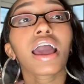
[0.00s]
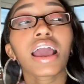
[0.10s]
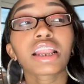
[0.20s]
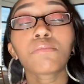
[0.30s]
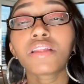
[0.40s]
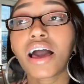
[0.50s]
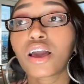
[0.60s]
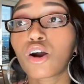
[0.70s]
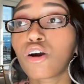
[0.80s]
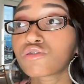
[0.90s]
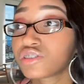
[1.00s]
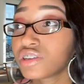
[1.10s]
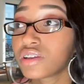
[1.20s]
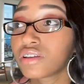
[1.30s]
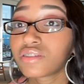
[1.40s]
And I'm like, oh
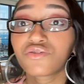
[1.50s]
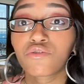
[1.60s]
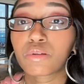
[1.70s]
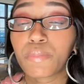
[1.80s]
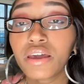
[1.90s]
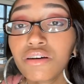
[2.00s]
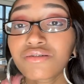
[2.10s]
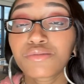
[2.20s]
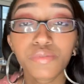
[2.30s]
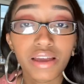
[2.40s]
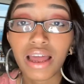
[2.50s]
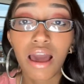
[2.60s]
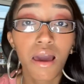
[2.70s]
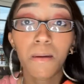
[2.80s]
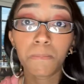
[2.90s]
shit, it's from the pills. But
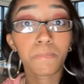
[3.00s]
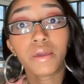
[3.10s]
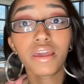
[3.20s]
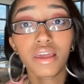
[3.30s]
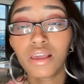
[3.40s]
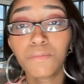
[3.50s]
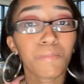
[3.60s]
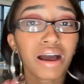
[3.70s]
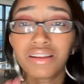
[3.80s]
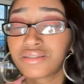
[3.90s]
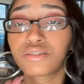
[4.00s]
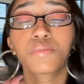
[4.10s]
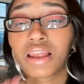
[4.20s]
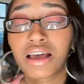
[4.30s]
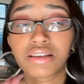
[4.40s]
me, my
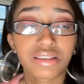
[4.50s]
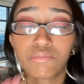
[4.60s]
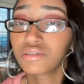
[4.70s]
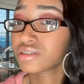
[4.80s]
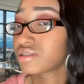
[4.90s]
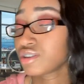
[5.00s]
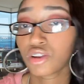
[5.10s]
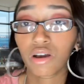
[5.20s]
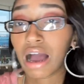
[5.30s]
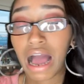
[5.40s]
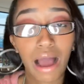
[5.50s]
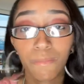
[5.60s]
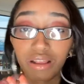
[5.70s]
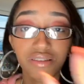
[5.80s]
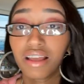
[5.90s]
stupid ass, I'm just, you know,
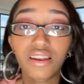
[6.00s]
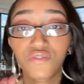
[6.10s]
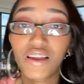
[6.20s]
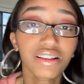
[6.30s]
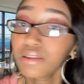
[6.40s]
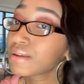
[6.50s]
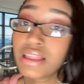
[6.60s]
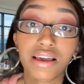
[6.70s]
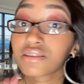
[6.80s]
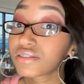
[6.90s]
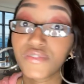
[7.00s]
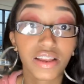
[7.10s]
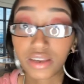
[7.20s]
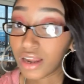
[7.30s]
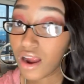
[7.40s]
I'm, it's not affecting me like it's
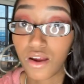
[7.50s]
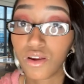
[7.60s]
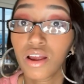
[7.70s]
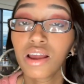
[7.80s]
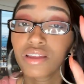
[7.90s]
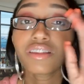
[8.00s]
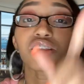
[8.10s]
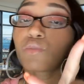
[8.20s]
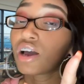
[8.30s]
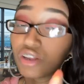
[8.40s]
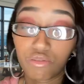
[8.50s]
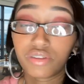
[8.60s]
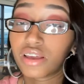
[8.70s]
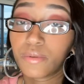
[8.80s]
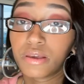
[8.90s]
affecting her. That's why you don't
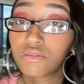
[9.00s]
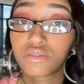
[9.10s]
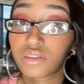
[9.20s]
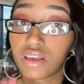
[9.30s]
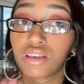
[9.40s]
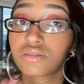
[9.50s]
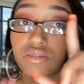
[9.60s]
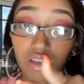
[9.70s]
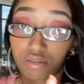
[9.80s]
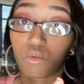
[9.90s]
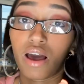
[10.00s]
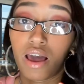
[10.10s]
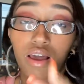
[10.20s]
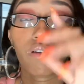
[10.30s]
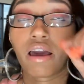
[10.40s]
take pills, kids. That's why,
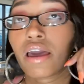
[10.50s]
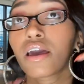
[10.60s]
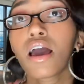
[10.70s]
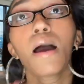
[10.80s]
okay?